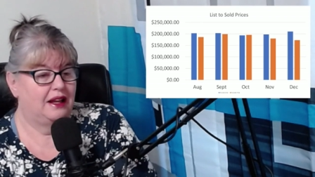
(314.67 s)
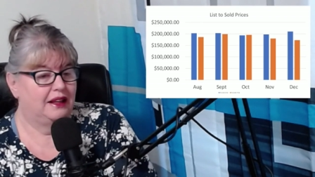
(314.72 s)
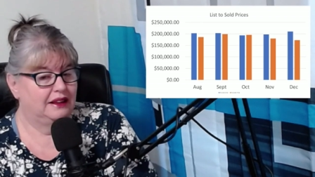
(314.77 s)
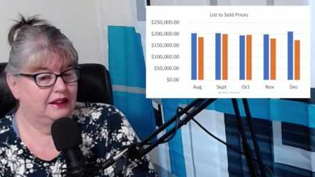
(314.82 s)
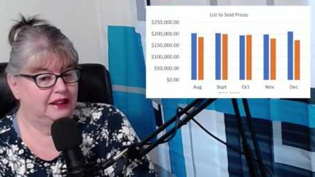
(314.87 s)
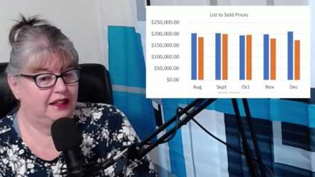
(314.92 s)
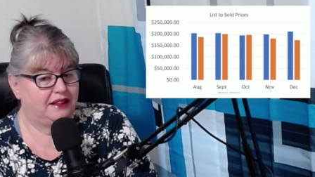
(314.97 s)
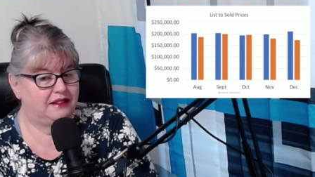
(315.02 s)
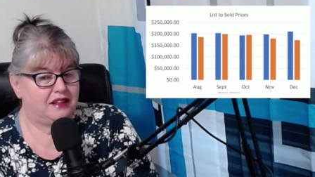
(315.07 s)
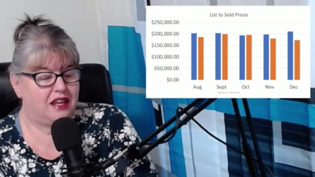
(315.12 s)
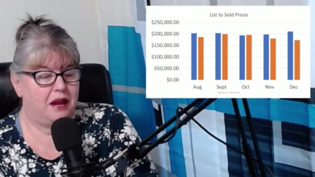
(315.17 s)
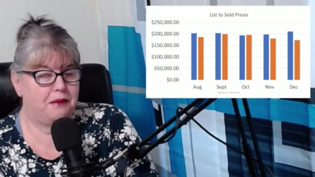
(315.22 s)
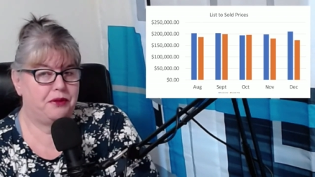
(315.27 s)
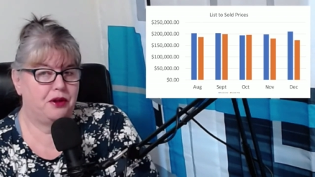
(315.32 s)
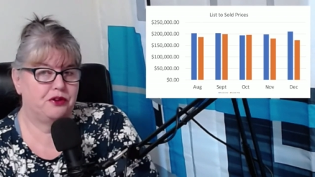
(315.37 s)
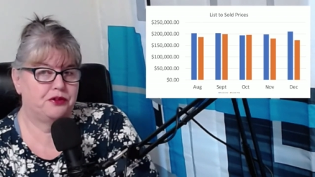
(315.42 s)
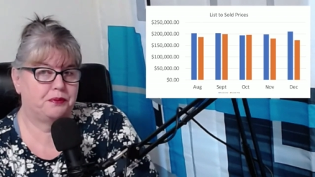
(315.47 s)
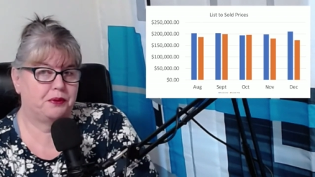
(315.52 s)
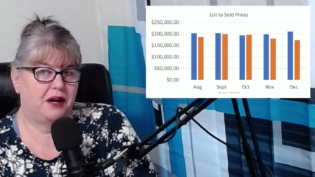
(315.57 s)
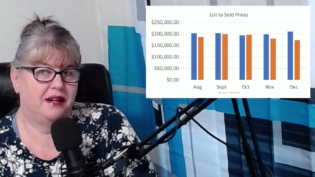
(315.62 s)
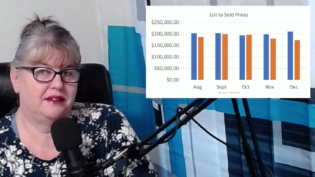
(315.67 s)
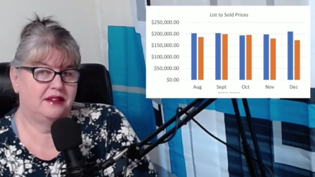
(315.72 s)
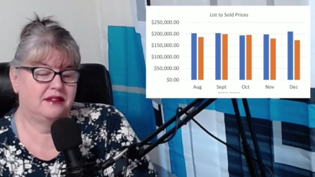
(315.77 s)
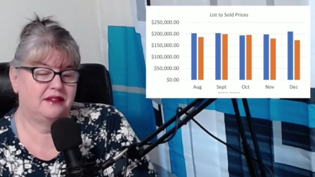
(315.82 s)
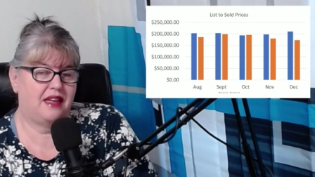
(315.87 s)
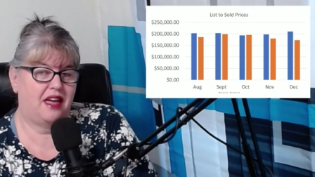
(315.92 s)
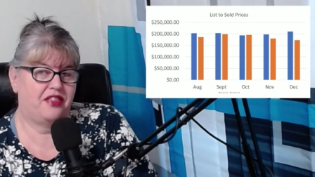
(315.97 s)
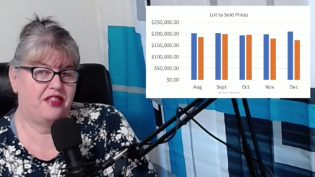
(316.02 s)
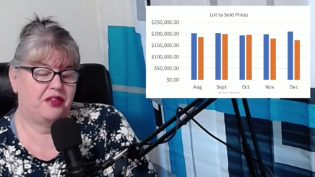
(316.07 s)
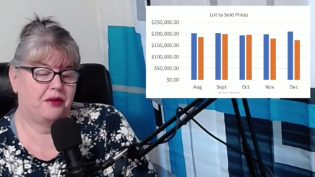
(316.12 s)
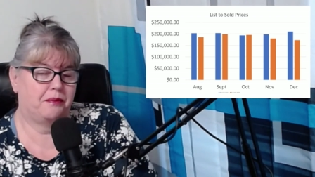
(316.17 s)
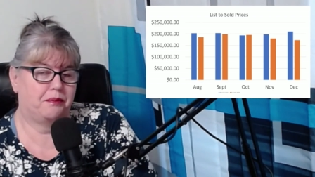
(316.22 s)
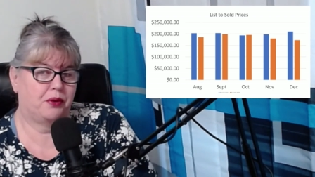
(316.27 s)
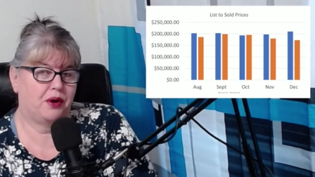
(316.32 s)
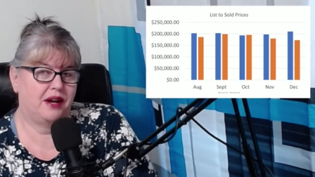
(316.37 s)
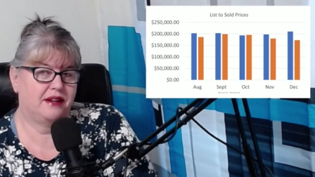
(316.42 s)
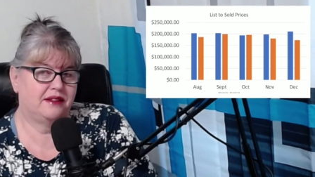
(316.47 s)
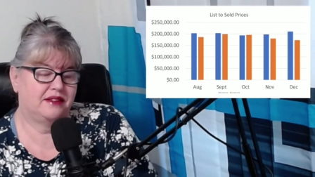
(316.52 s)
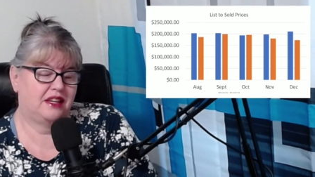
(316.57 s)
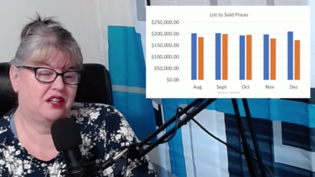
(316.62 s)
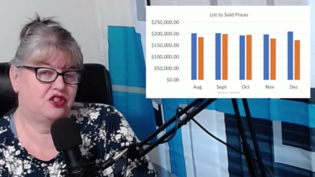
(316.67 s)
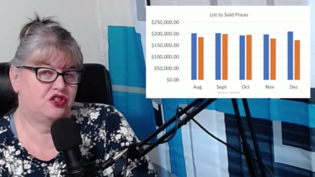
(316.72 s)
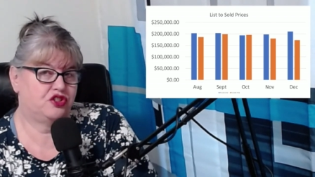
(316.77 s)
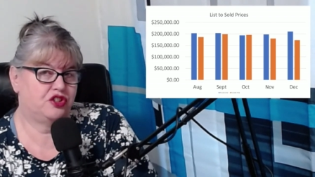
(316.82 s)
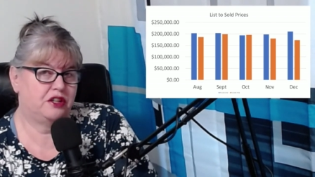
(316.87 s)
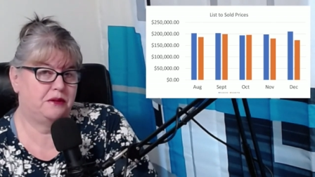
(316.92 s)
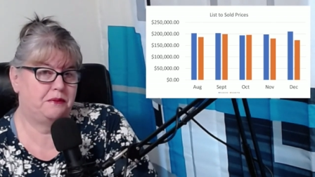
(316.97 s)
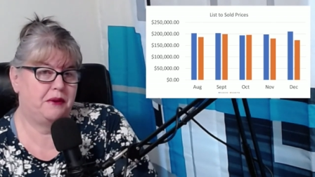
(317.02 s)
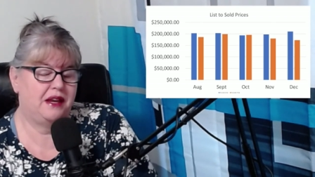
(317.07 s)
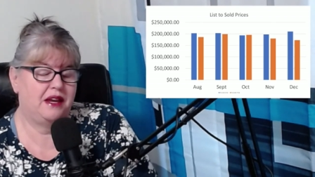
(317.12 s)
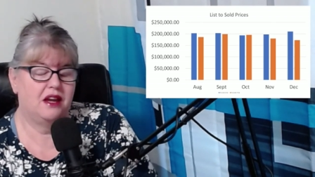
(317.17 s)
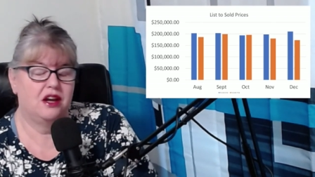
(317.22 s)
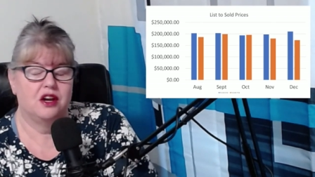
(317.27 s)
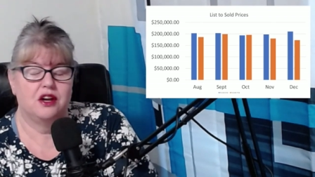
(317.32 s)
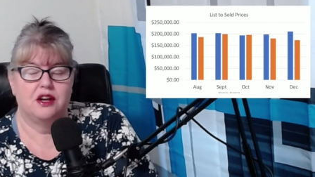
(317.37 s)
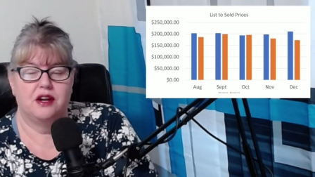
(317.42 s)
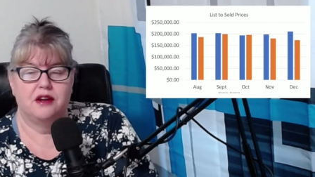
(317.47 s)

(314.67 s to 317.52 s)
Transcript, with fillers: Let's keep those prices at the price they should be